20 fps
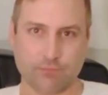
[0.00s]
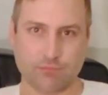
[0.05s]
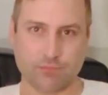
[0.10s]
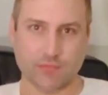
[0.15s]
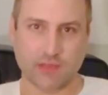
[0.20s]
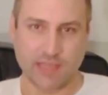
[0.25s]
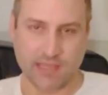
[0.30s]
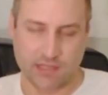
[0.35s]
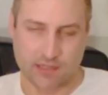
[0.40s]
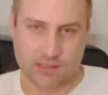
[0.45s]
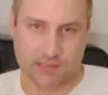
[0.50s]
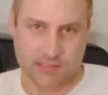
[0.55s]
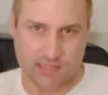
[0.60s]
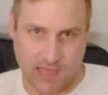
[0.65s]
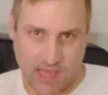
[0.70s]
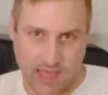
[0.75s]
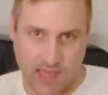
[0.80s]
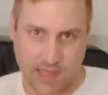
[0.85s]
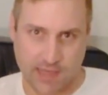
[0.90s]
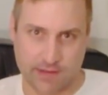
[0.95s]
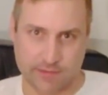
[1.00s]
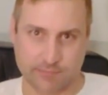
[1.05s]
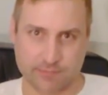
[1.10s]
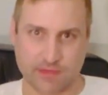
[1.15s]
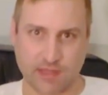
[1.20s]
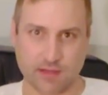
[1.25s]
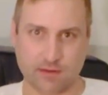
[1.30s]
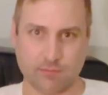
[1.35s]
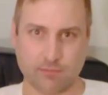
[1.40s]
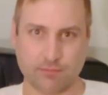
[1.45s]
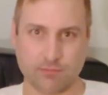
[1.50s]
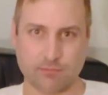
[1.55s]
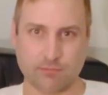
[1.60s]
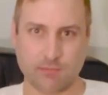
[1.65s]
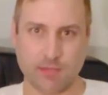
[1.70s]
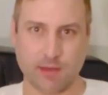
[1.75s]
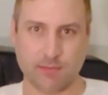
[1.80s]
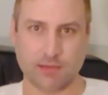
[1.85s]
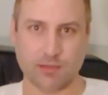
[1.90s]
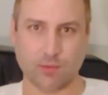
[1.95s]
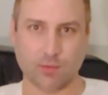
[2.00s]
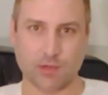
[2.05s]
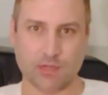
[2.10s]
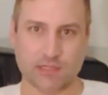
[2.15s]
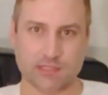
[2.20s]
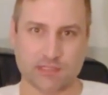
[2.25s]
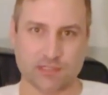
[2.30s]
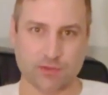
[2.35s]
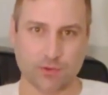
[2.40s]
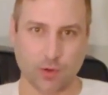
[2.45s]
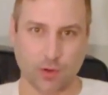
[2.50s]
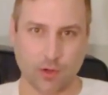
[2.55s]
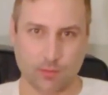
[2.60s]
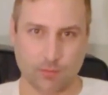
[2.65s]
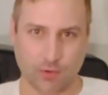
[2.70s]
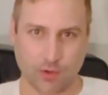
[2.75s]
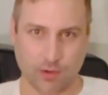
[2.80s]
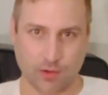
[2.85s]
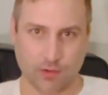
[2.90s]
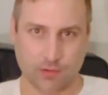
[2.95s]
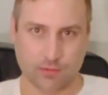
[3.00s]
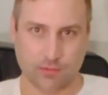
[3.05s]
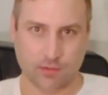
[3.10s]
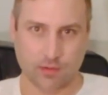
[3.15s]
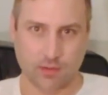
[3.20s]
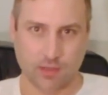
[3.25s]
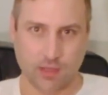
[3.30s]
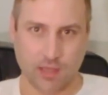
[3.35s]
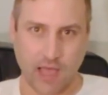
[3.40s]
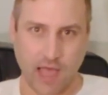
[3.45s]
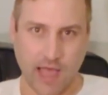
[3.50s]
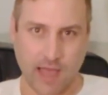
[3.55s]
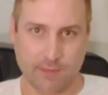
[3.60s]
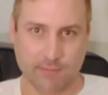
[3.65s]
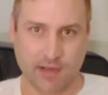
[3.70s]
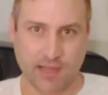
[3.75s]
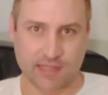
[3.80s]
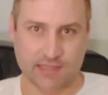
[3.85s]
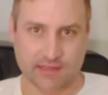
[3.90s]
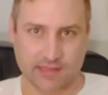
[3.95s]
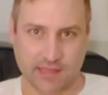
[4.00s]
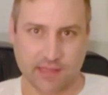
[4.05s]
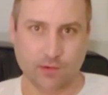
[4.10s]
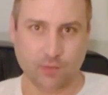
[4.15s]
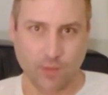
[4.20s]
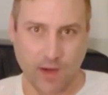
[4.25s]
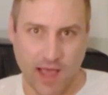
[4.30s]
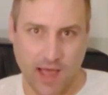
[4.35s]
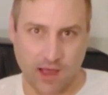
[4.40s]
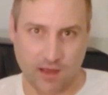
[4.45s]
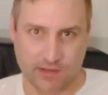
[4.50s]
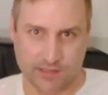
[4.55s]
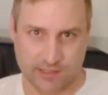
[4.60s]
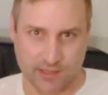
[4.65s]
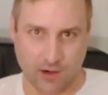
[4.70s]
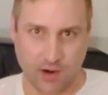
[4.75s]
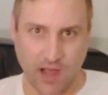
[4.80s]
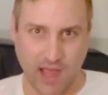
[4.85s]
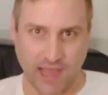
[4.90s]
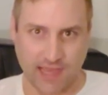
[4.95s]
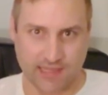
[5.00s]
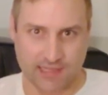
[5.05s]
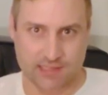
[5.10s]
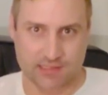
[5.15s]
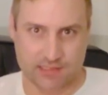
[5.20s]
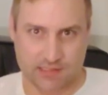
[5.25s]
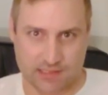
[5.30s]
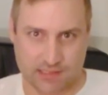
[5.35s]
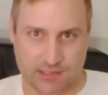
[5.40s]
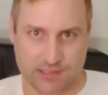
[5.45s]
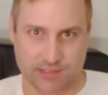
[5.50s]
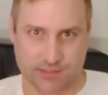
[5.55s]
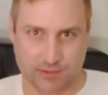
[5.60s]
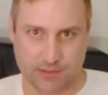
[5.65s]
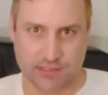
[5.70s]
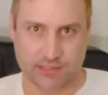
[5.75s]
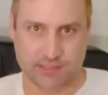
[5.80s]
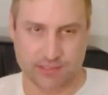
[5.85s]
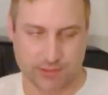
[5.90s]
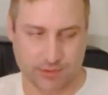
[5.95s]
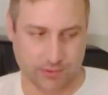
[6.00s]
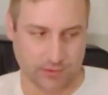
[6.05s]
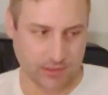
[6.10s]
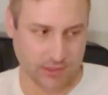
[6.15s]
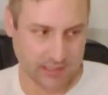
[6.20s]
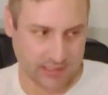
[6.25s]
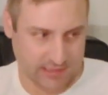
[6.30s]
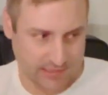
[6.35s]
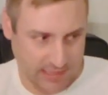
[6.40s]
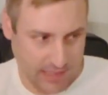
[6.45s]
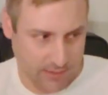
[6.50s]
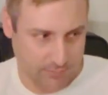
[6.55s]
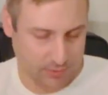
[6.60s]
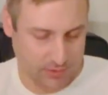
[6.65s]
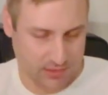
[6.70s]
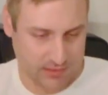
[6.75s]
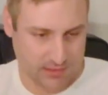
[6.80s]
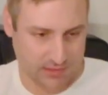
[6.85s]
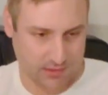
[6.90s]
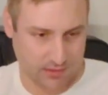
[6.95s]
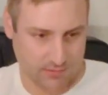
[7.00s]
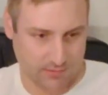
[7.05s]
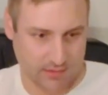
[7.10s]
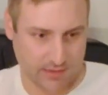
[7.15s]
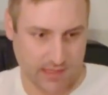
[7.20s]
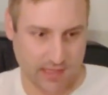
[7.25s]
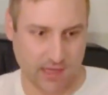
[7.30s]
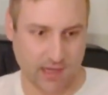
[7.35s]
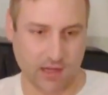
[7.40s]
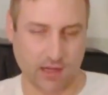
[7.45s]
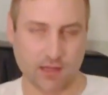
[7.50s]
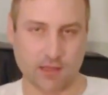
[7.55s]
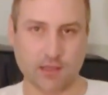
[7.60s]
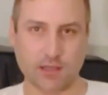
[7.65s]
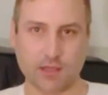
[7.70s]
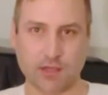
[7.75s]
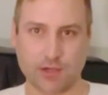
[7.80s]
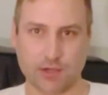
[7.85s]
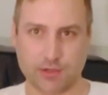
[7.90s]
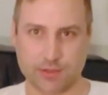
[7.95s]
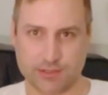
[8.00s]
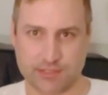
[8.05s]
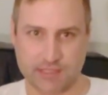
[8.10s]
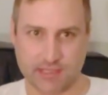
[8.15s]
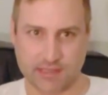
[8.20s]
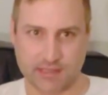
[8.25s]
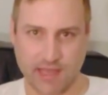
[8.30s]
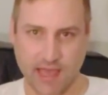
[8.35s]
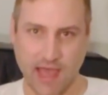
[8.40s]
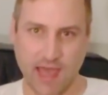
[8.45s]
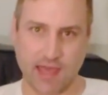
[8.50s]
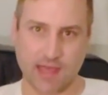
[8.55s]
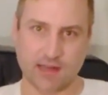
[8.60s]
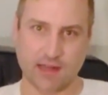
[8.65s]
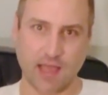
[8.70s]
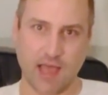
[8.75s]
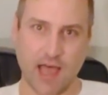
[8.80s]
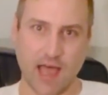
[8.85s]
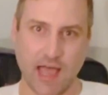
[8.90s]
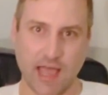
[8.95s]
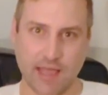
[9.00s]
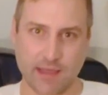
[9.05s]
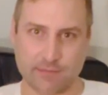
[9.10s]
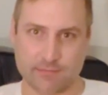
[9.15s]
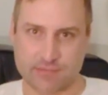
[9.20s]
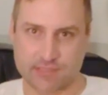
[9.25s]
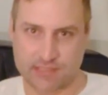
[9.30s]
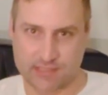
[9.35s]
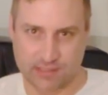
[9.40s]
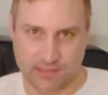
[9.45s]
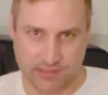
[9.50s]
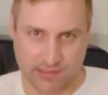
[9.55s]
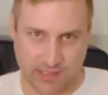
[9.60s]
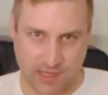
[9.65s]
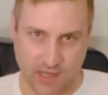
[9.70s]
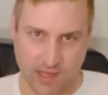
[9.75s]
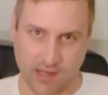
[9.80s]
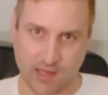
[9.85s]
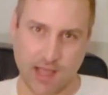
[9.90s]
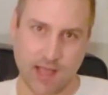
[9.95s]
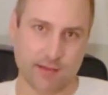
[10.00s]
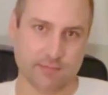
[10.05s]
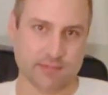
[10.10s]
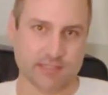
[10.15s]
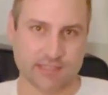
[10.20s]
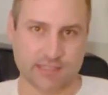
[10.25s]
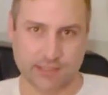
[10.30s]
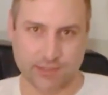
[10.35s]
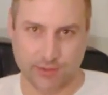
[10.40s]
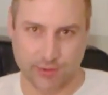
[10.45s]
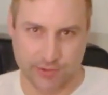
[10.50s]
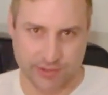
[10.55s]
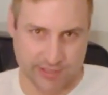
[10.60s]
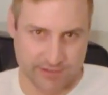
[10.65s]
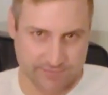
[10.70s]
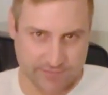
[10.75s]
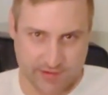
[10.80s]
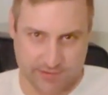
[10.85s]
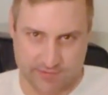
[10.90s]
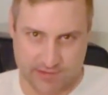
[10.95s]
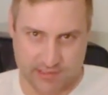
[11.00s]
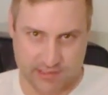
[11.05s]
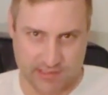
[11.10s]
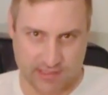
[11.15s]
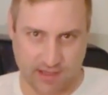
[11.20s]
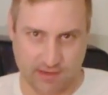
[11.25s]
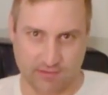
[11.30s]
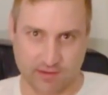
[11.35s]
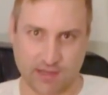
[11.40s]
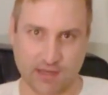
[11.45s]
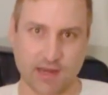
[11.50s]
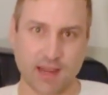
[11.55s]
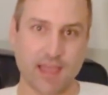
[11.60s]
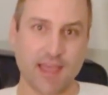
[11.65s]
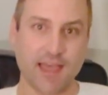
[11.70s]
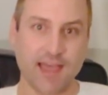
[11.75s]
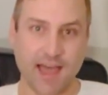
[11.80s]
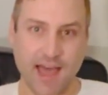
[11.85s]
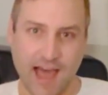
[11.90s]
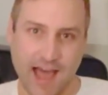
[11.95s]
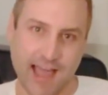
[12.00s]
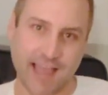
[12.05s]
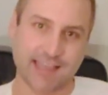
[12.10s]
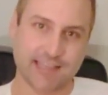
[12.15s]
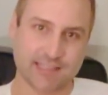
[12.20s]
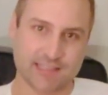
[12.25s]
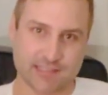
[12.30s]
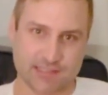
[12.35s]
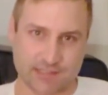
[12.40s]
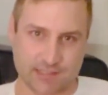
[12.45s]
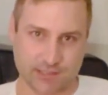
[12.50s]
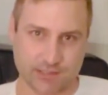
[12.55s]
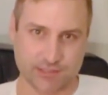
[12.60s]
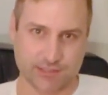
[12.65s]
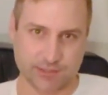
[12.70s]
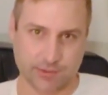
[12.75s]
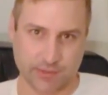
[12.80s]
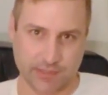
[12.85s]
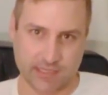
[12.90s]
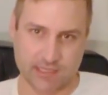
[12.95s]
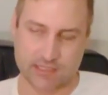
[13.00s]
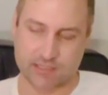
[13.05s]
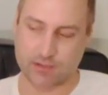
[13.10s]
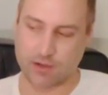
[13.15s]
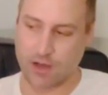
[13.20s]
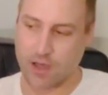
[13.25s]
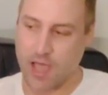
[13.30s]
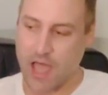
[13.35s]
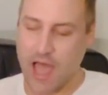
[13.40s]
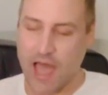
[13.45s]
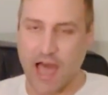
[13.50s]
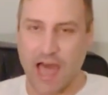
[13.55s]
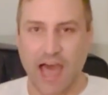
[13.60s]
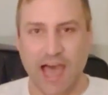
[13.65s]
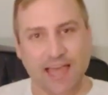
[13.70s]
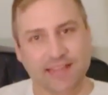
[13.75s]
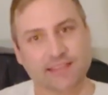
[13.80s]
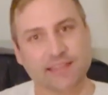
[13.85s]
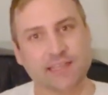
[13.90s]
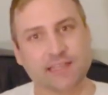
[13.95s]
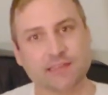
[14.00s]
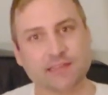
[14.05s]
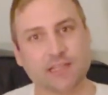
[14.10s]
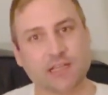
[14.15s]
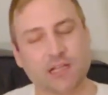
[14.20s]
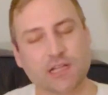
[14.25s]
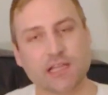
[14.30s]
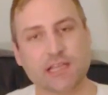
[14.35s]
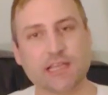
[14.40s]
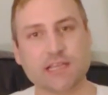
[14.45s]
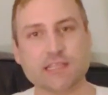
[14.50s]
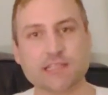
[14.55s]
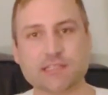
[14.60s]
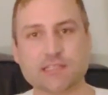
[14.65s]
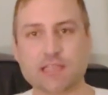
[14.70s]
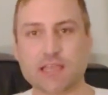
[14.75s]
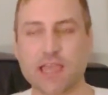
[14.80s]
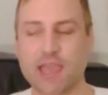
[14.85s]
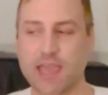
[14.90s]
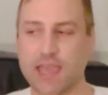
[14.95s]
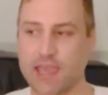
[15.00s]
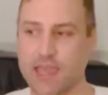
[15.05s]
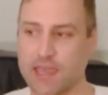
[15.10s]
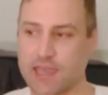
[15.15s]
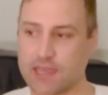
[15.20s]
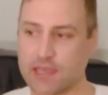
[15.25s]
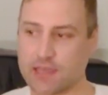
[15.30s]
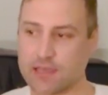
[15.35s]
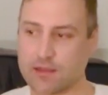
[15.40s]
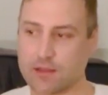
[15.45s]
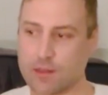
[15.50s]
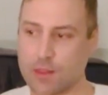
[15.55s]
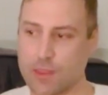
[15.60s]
later time than maybe what is normal, I might think, wow, you know, I can still do it too. Look at that person over there who did that. I'm still young. I'm still only 57. I can still do it. So I think there is a